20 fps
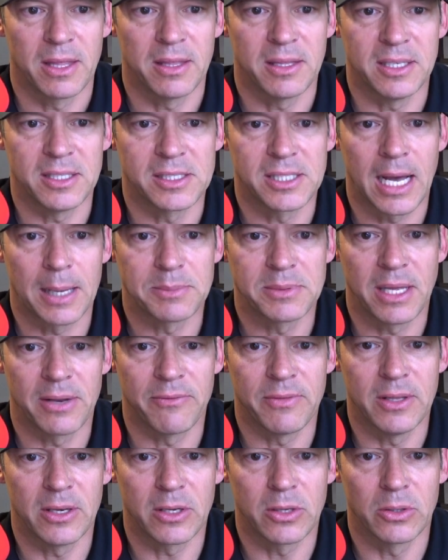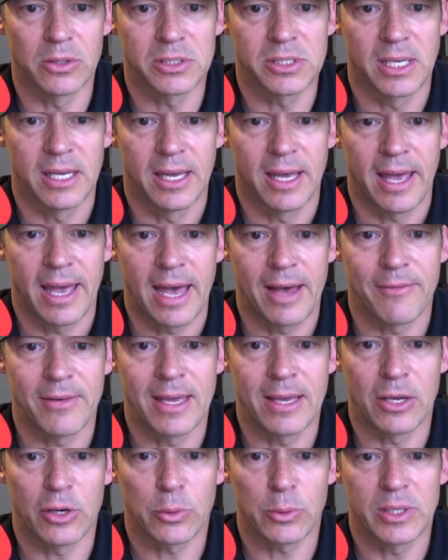These top 10 vehicles have
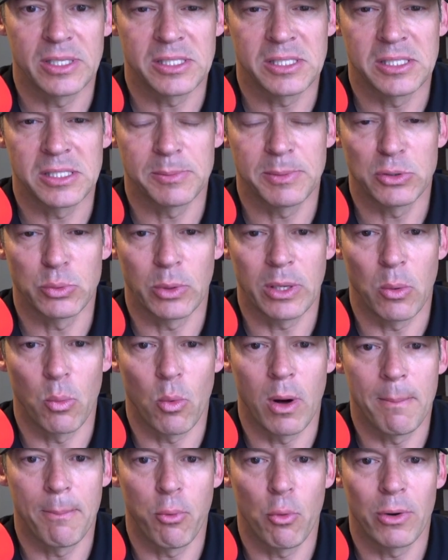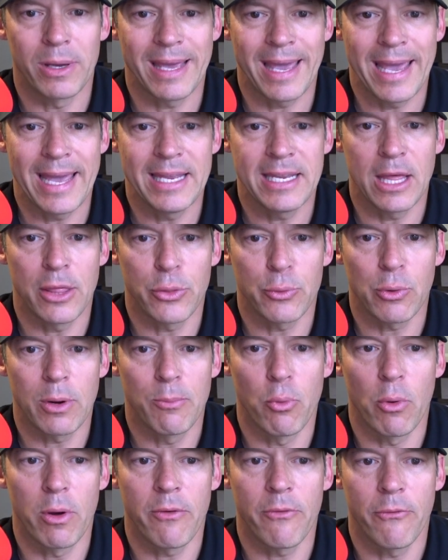increases between 1.8 and
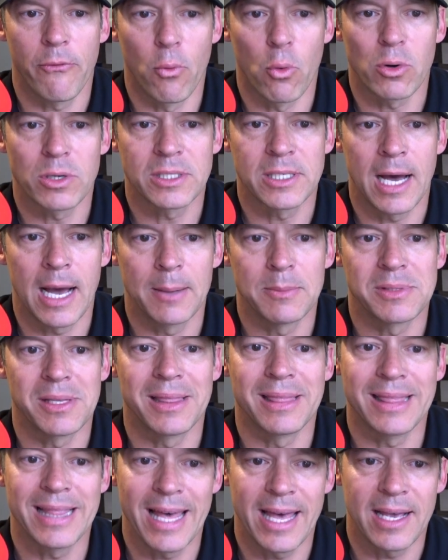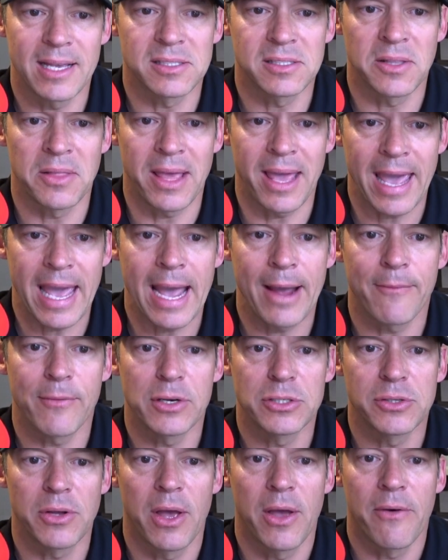3.4 times less than the
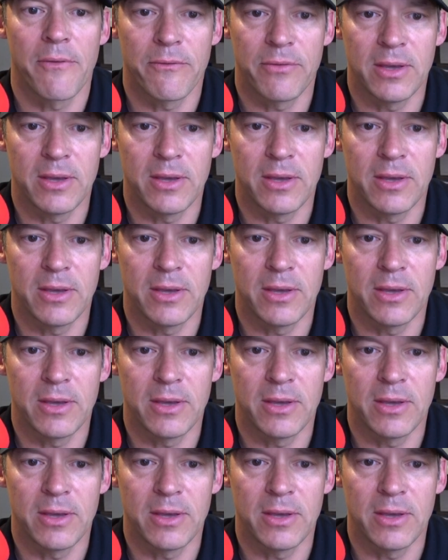average